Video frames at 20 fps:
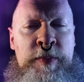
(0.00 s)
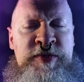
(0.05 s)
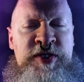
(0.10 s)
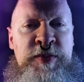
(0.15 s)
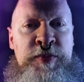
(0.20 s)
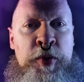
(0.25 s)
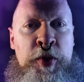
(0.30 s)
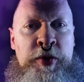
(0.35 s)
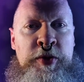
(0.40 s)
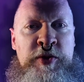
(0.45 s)

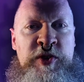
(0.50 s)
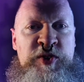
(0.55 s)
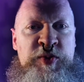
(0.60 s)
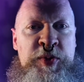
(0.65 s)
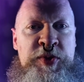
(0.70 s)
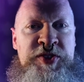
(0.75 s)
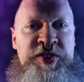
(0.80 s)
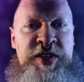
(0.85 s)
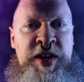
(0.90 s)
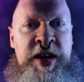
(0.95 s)
supporters
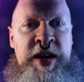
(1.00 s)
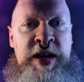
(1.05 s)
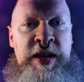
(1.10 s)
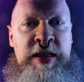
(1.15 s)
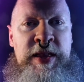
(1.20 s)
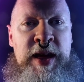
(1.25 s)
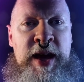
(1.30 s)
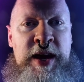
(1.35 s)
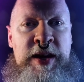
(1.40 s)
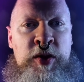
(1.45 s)
will say
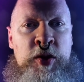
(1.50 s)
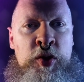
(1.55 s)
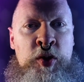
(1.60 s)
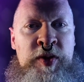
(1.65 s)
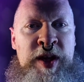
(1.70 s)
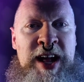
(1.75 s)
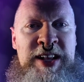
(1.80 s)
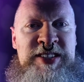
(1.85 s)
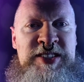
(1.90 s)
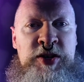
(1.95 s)
that, oh,
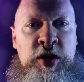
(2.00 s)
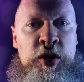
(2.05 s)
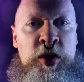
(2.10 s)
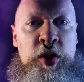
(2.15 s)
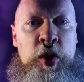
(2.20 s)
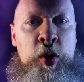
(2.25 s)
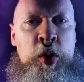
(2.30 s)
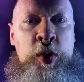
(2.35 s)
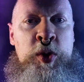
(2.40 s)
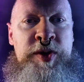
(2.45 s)
that's
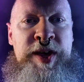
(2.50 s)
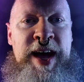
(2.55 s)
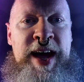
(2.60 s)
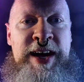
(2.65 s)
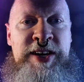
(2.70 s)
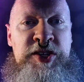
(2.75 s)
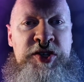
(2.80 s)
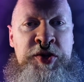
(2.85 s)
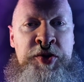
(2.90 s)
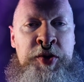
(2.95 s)
all old
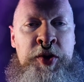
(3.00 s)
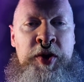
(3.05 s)
hat too.